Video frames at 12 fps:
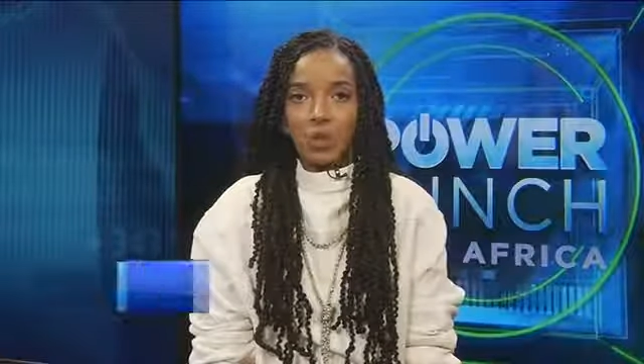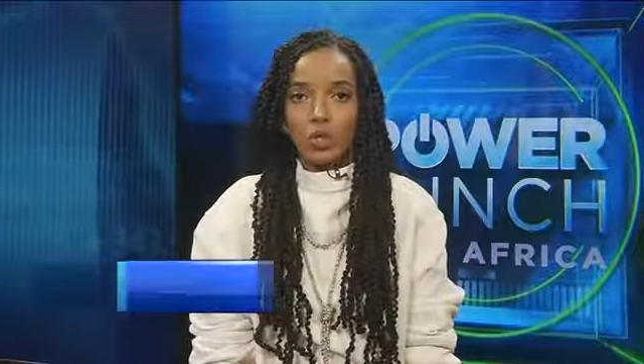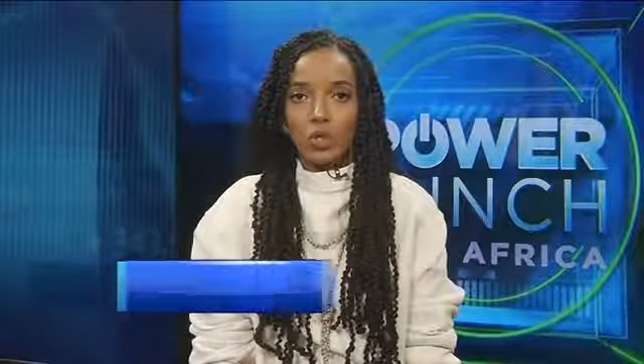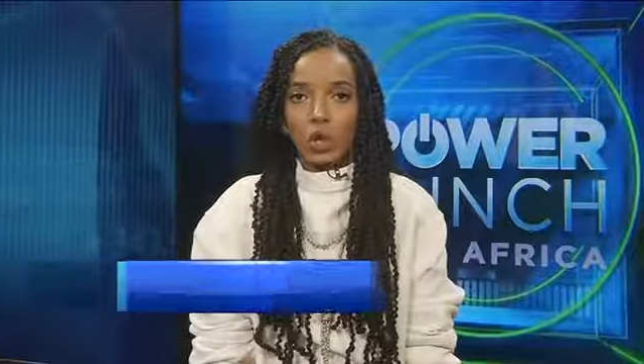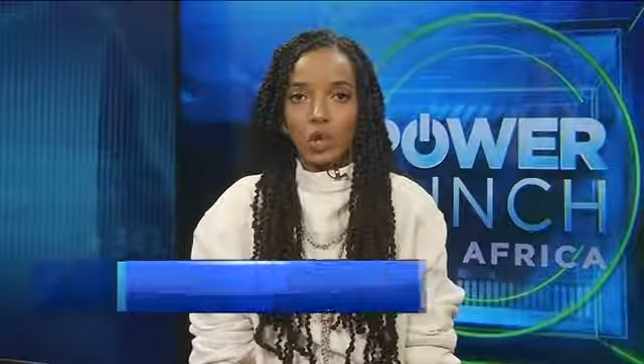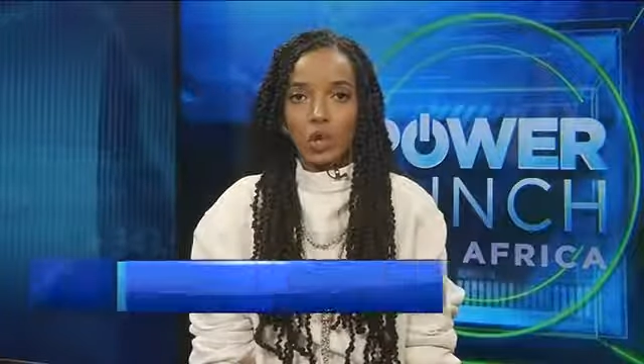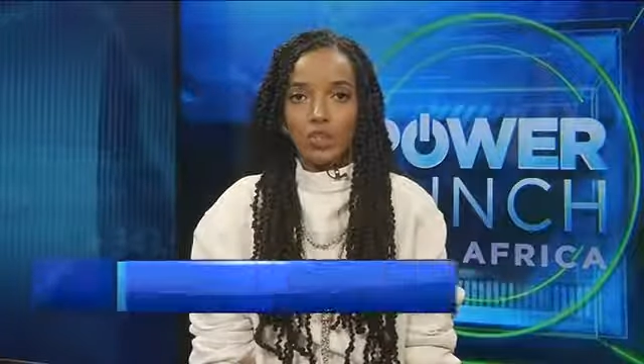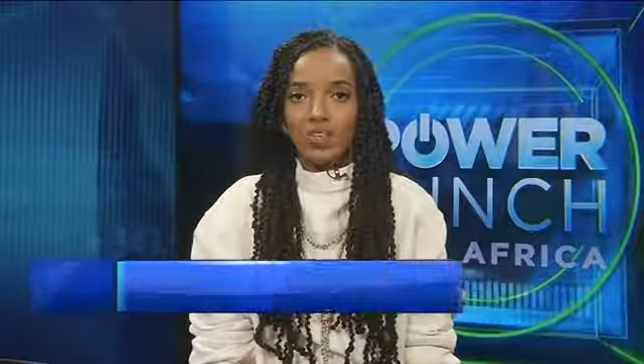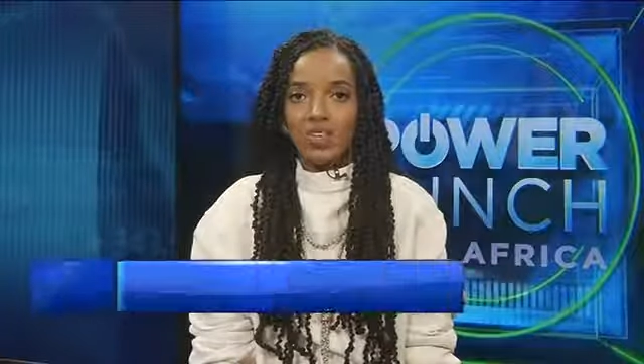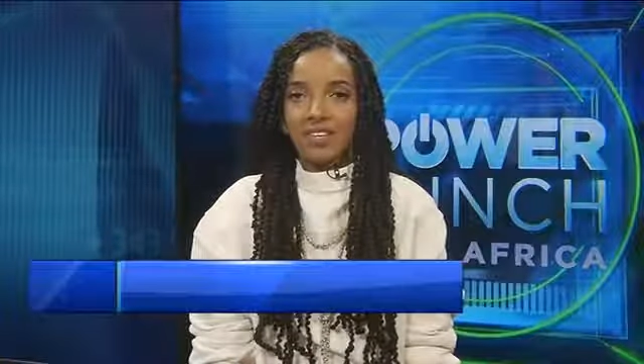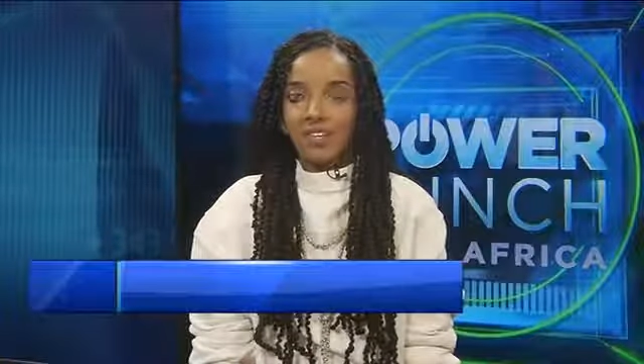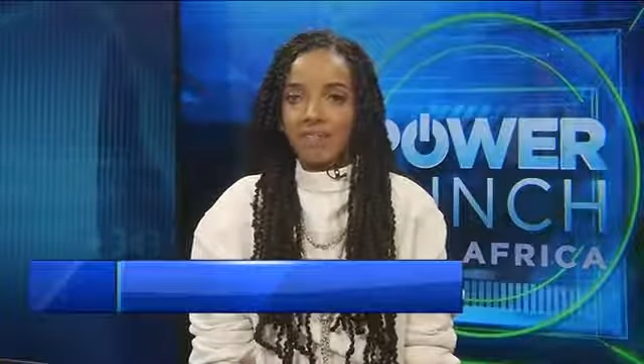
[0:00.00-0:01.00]
Dok on the
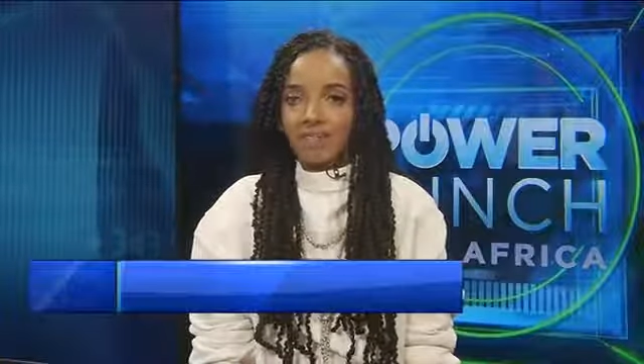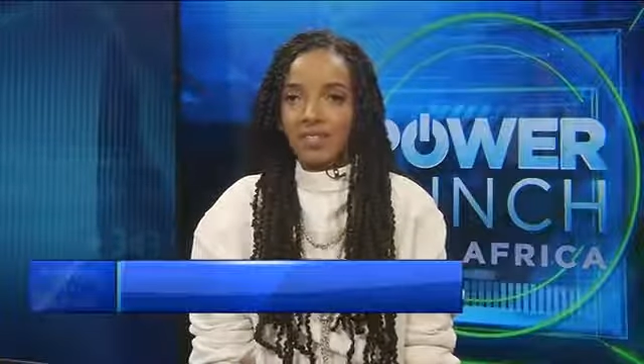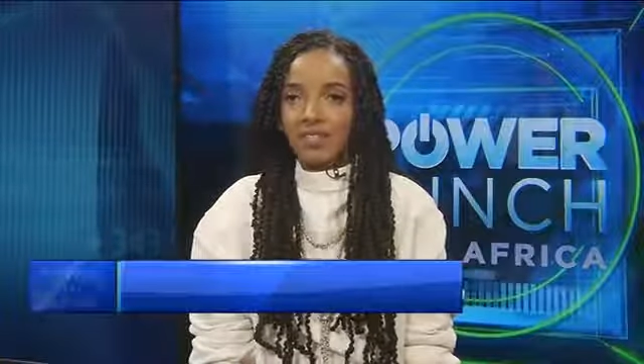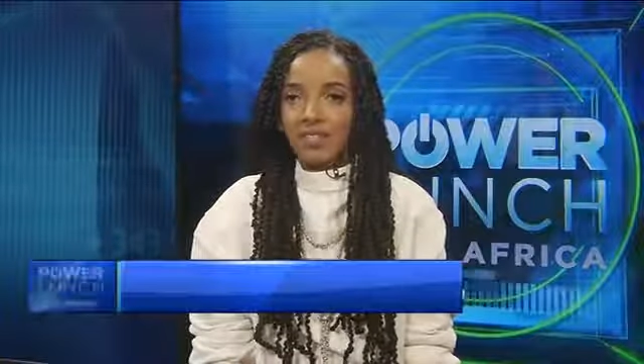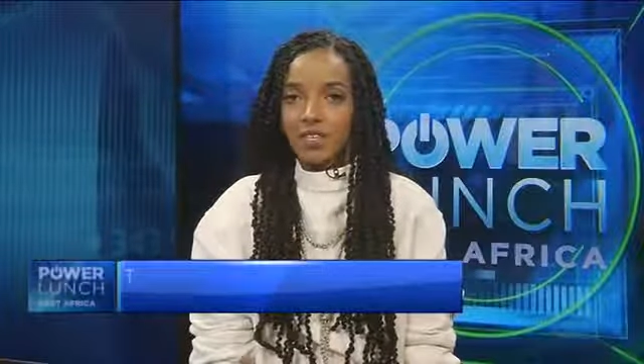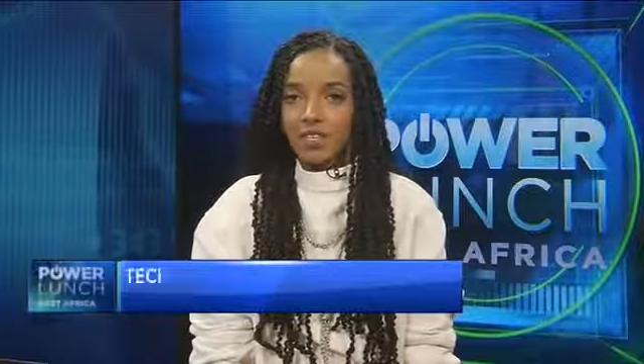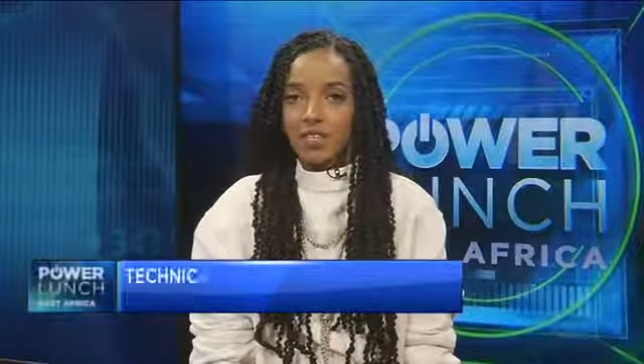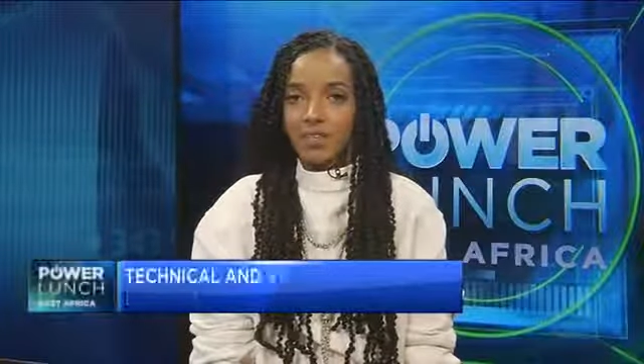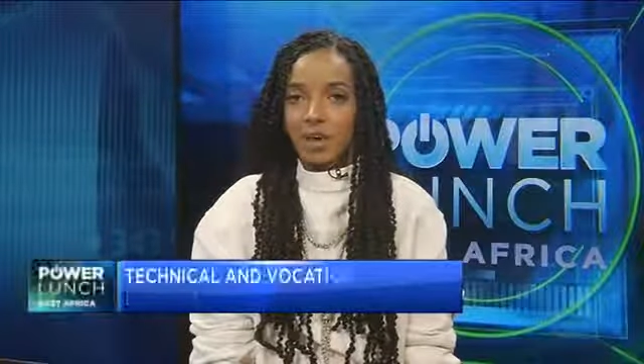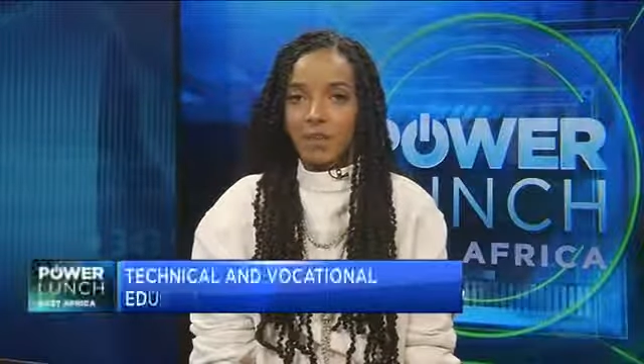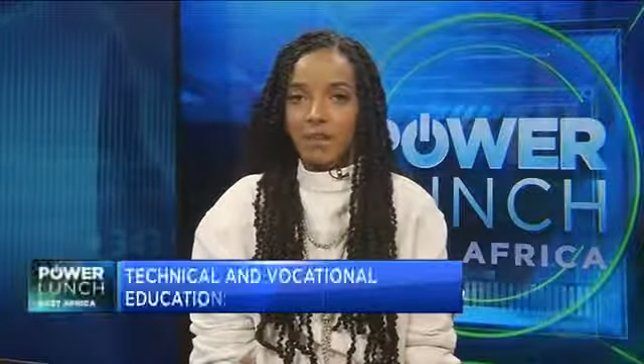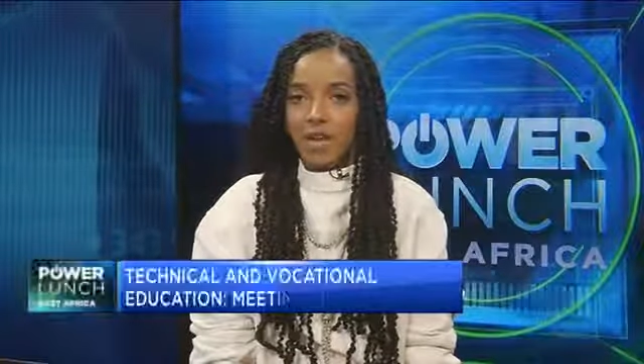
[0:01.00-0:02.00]
significance of this
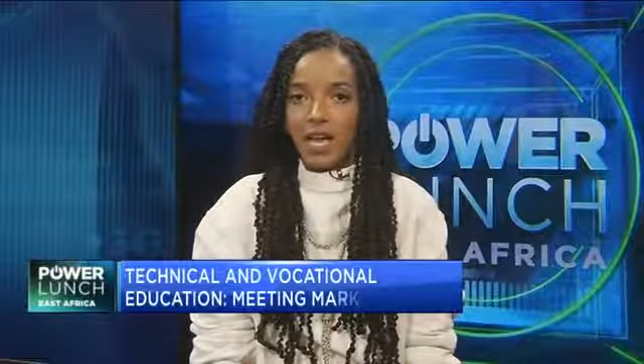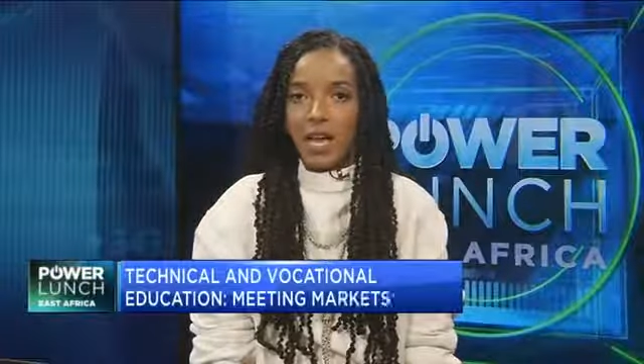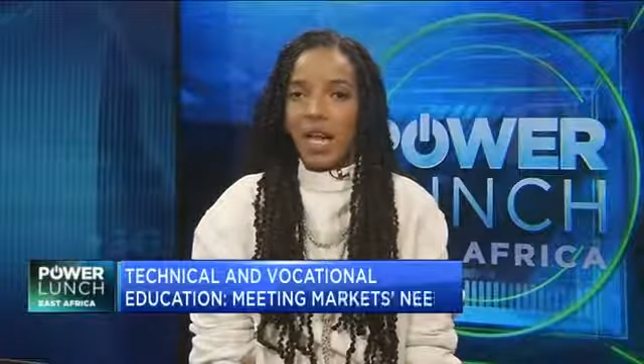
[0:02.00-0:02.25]
discovery